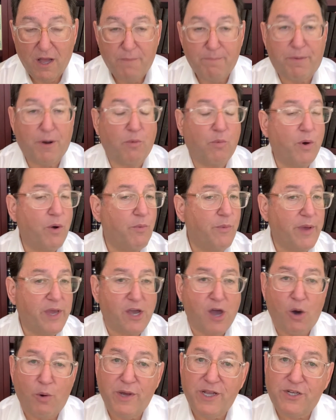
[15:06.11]
But when we
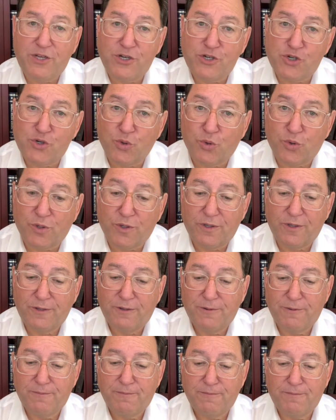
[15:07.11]
go into shul,
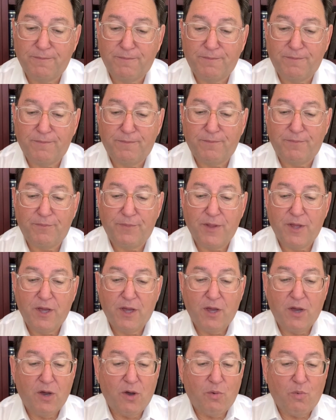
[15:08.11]

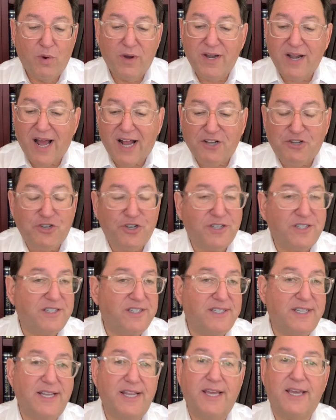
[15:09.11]
we're not just
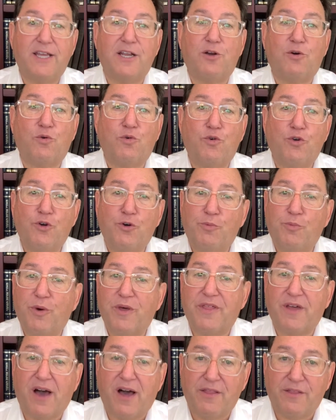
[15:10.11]
sitting in a room
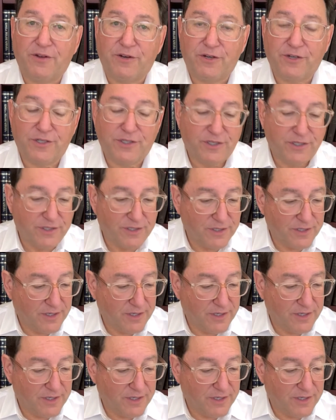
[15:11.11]
with others.